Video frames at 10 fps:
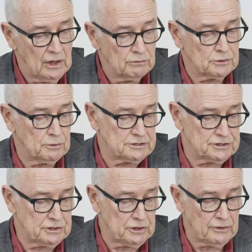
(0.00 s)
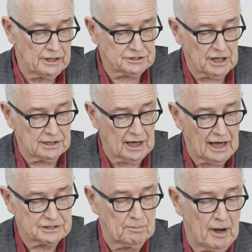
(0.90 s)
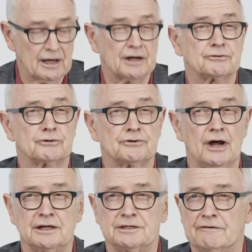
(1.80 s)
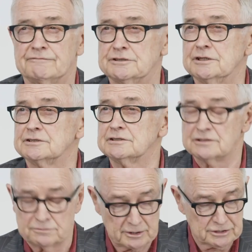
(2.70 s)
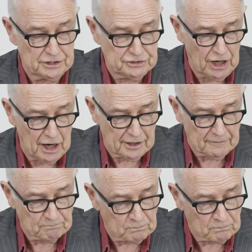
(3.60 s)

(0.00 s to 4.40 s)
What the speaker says: with which the US had large bilateral trade deficits, especially China.